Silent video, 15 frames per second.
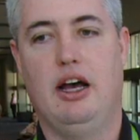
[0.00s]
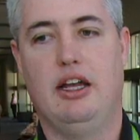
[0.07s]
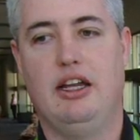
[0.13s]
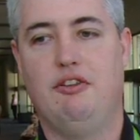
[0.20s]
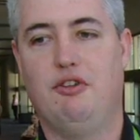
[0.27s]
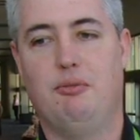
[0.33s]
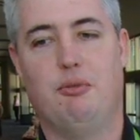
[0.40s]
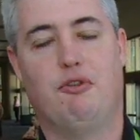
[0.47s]

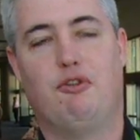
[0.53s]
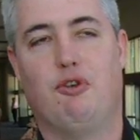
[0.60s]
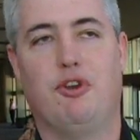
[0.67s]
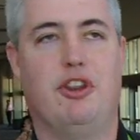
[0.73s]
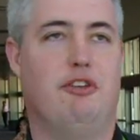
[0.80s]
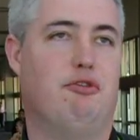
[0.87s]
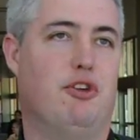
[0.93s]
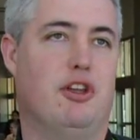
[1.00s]
even before
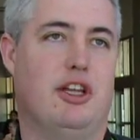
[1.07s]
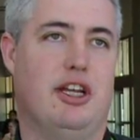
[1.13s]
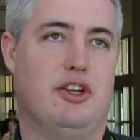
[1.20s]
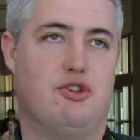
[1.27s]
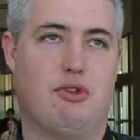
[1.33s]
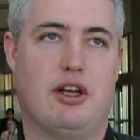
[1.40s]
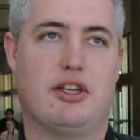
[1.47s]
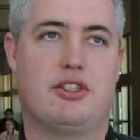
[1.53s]
they've really
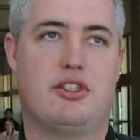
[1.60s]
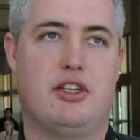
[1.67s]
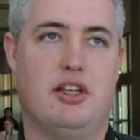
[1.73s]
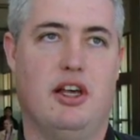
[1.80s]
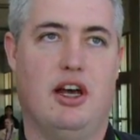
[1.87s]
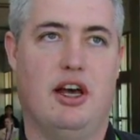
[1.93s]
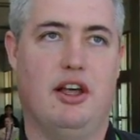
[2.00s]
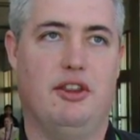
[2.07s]
addressed
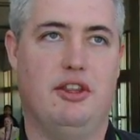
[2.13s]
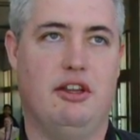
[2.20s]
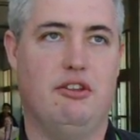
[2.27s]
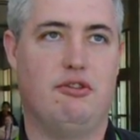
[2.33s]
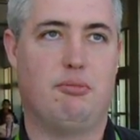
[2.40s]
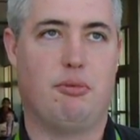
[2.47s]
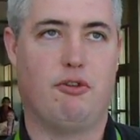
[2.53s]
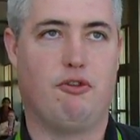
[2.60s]

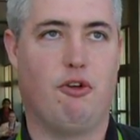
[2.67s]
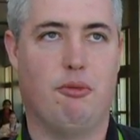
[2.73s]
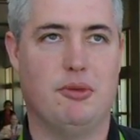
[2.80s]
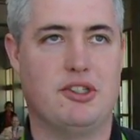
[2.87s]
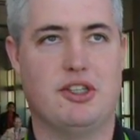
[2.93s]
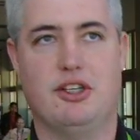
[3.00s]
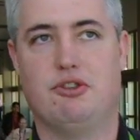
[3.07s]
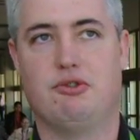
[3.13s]
these
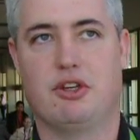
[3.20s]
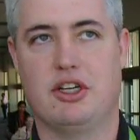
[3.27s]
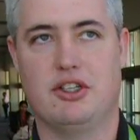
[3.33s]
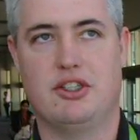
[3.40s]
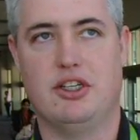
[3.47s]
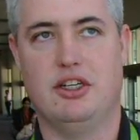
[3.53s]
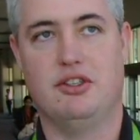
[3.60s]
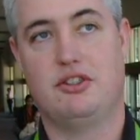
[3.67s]
performance
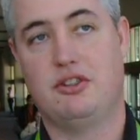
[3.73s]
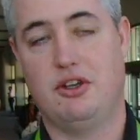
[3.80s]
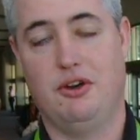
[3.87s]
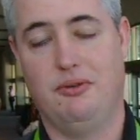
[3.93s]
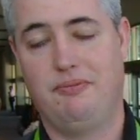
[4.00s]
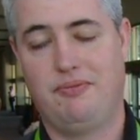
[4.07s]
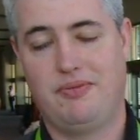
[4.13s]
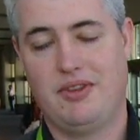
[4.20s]
intricacies.
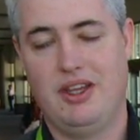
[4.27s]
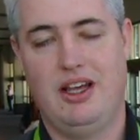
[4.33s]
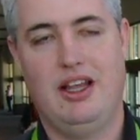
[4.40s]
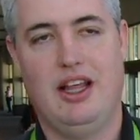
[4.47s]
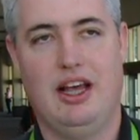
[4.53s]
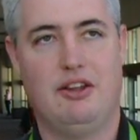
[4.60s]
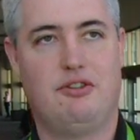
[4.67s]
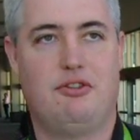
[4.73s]
So
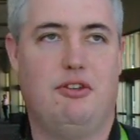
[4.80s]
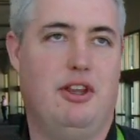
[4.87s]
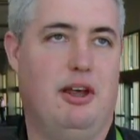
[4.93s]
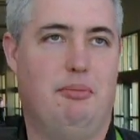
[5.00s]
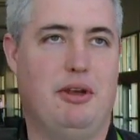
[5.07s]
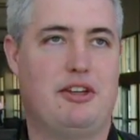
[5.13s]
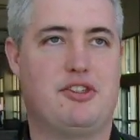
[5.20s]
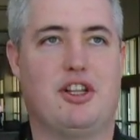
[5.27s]

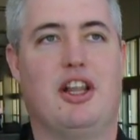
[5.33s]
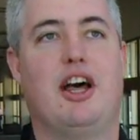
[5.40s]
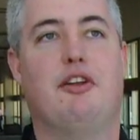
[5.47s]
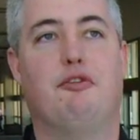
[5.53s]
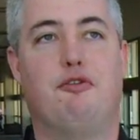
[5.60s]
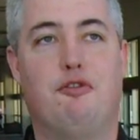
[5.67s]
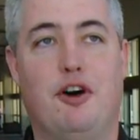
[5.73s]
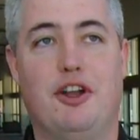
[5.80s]
that makes it a lot
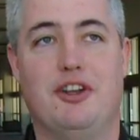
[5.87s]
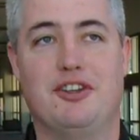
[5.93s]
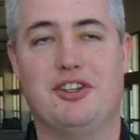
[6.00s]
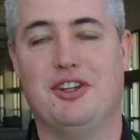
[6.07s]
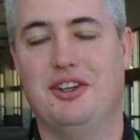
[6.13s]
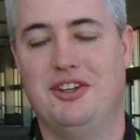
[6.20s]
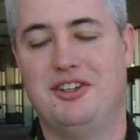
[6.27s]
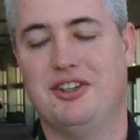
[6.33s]
of fun
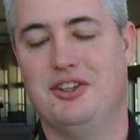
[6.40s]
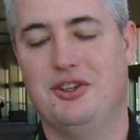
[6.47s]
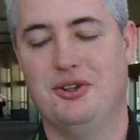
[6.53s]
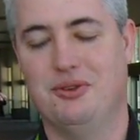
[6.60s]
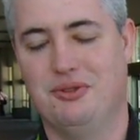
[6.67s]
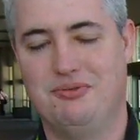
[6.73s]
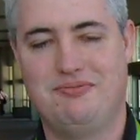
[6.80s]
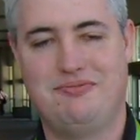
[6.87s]
to do.